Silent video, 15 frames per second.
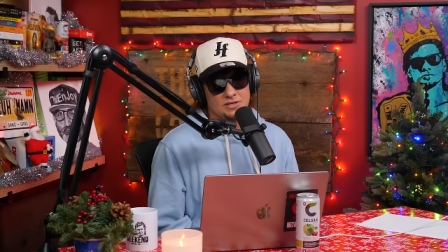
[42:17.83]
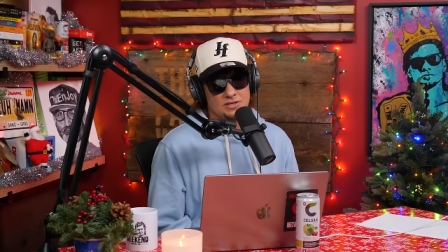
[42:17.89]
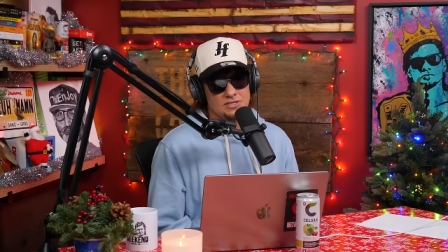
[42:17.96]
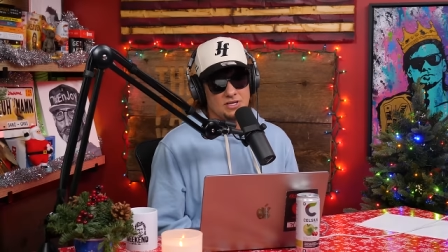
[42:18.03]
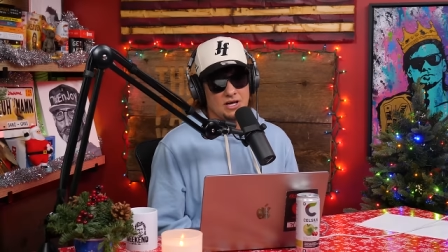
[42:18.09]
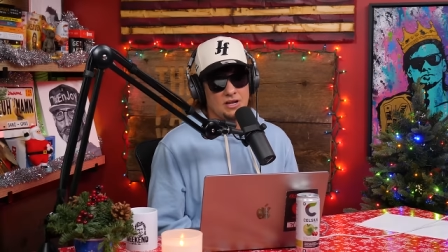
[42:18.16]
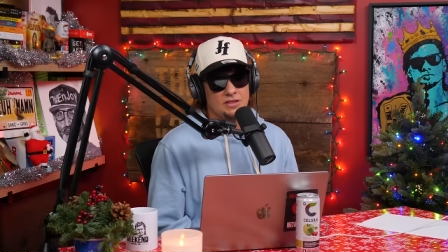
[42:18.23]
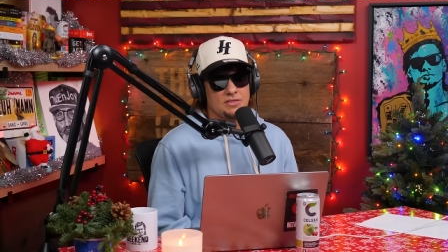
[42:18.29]

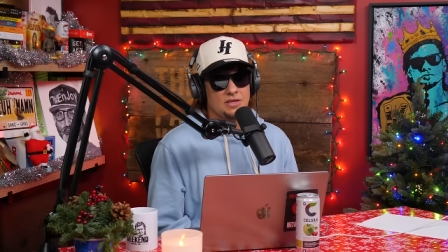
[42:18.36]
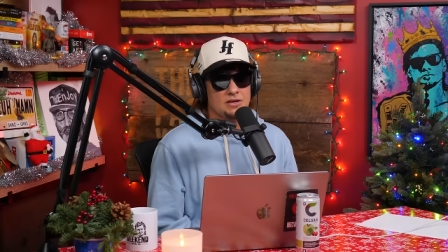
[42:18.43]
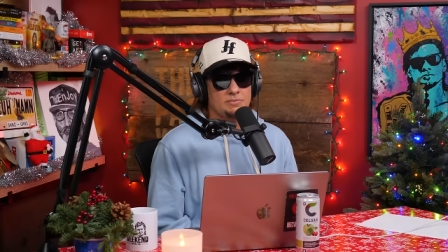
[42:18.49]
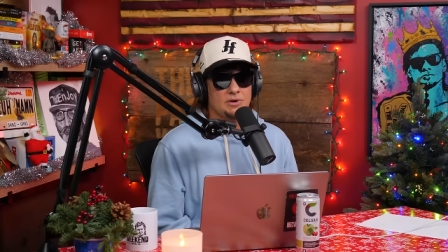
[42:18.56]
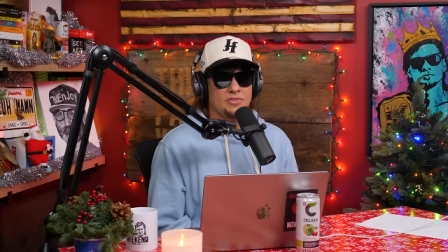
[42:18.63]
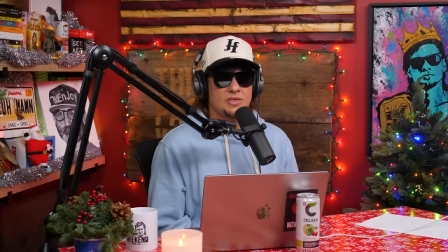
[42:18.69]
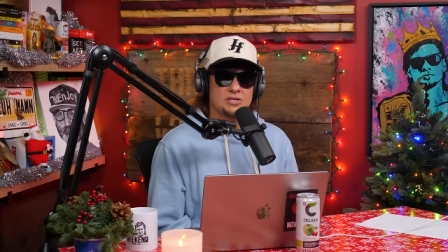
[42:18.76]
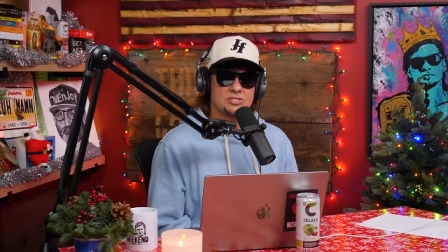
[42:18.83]
sometimes I got to think
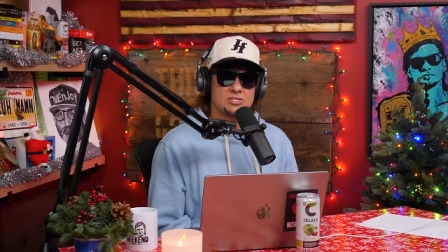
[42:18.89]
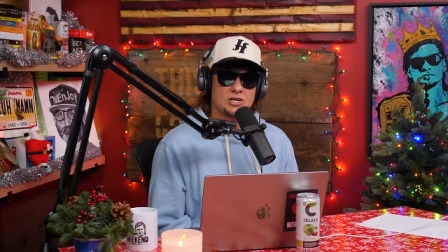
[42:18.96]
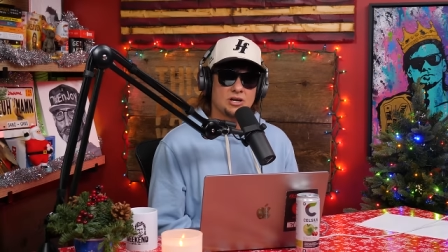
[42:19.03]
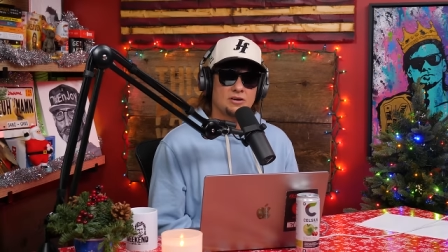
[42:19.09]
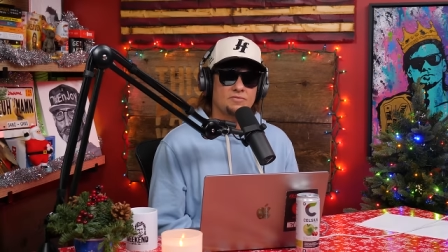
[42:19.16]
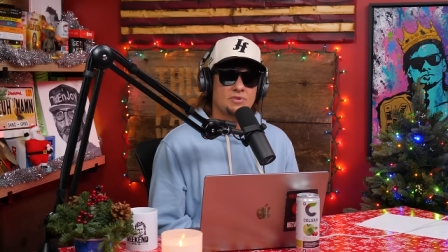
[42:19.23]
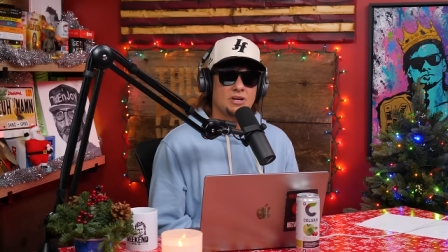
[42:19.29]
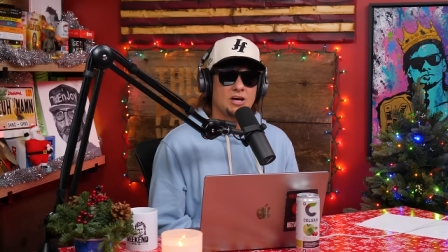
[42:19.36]
about that
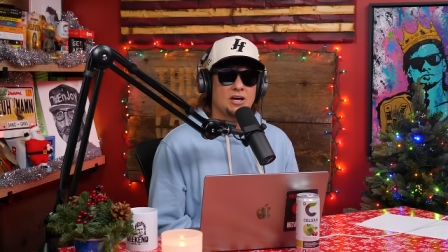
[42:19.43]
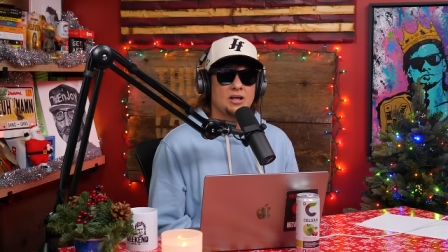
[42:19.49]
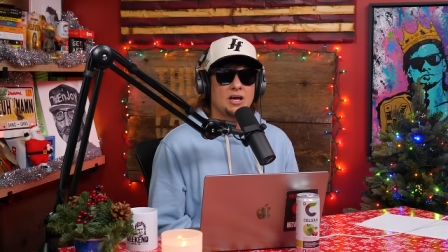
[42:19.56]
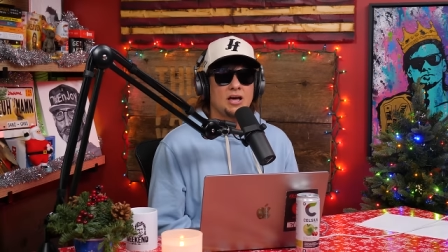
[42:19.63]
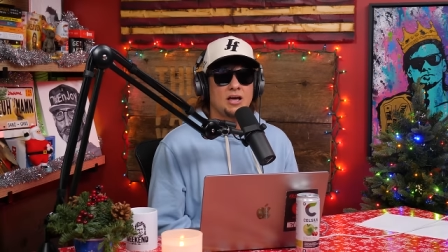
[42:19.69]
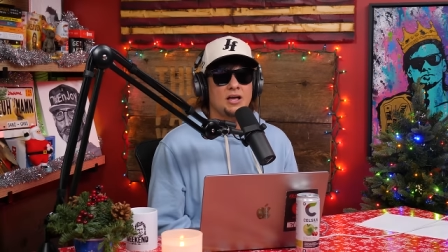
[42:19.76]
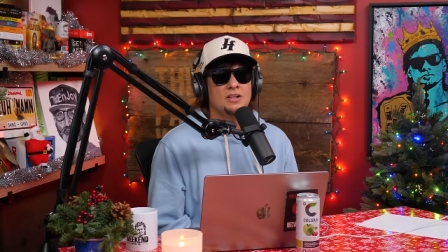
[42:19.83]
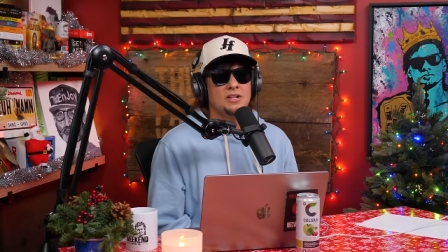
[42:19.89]
stuff, and I,
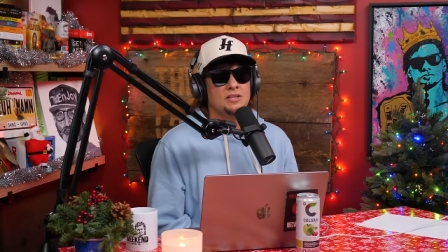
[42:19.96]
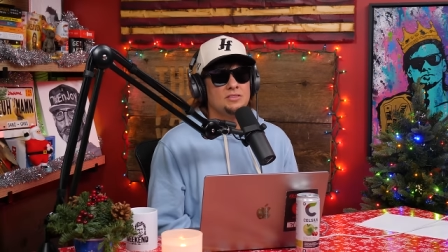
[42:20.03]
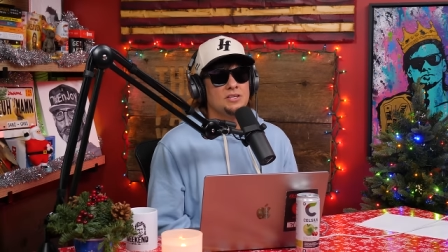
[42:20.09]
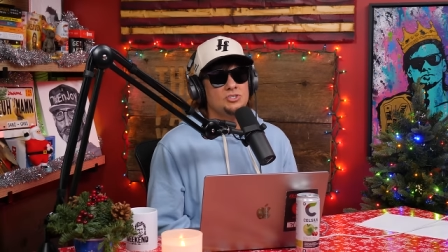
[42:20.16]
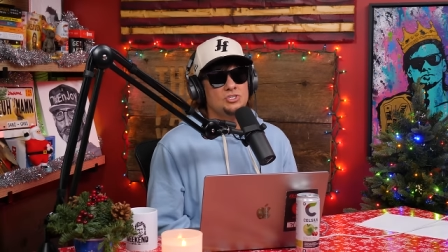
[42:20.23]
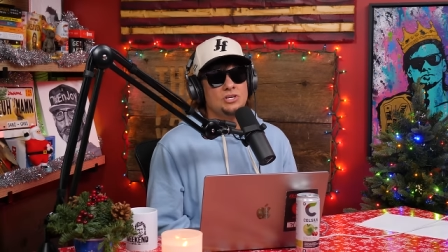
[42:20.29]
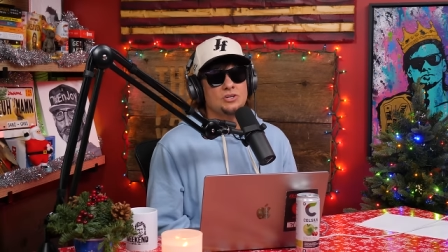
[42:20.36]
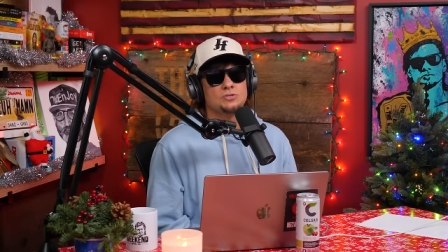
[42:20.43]
I
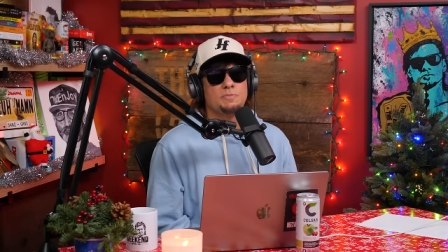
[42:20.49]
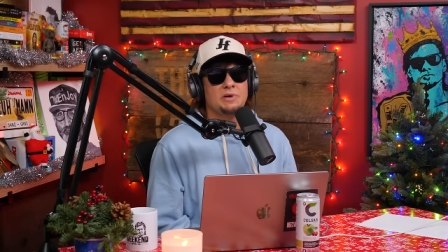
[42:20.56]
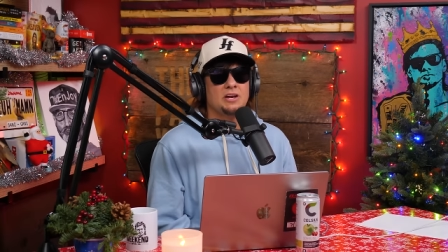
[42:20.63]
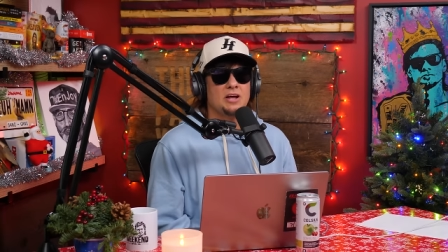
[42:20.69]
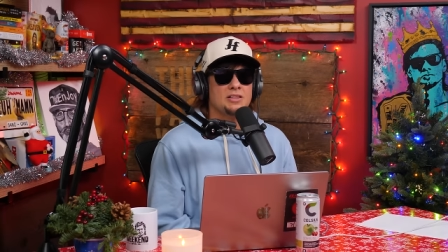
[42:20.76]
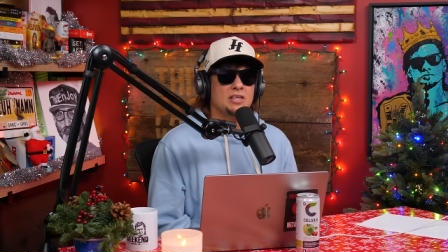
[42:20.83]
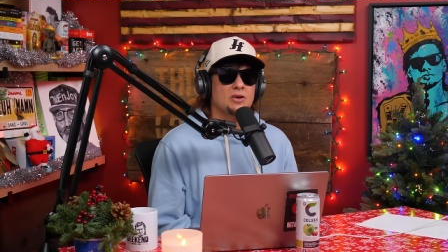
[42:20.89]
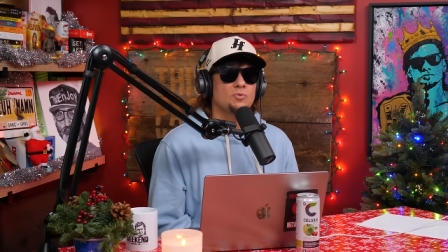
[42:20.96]
this year's
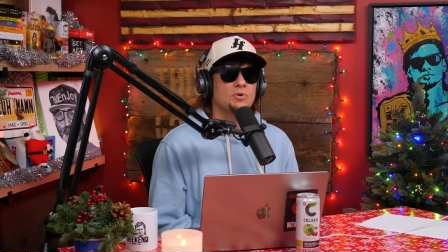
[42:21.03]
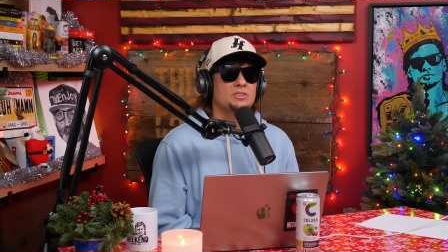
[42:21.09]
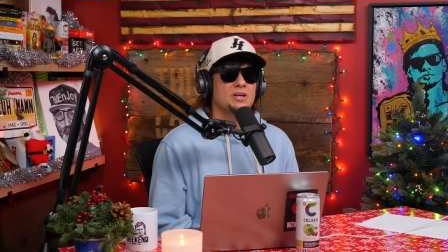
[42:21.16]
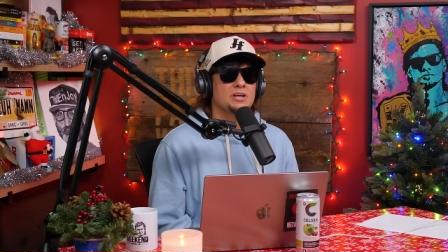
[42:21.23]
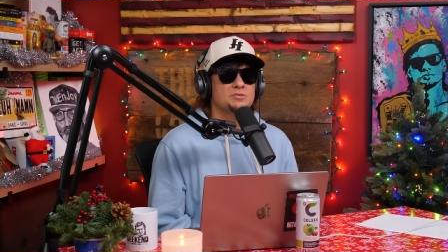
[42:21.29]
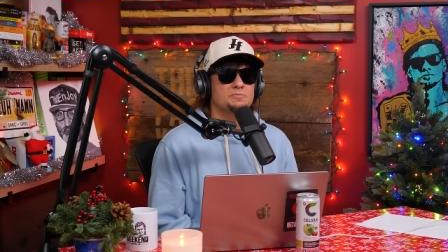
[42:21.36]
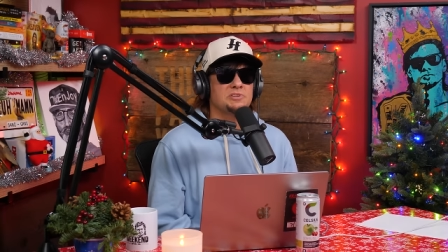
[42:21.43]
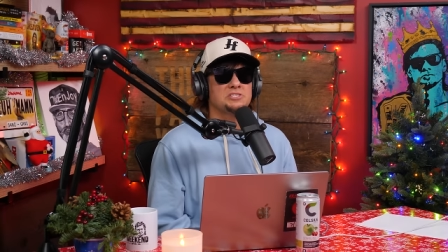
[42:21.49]
been I think one
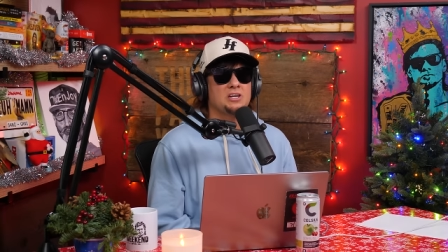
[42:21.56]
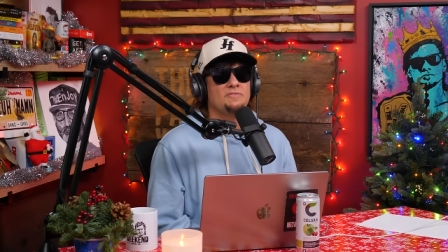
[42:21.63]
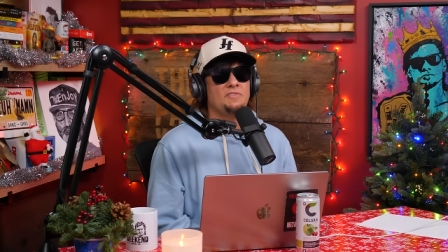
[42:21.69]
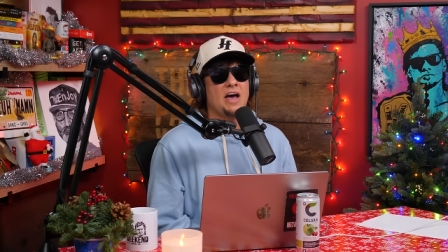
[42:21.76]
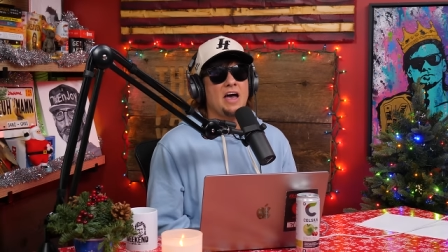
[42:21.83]
thing that's been tough.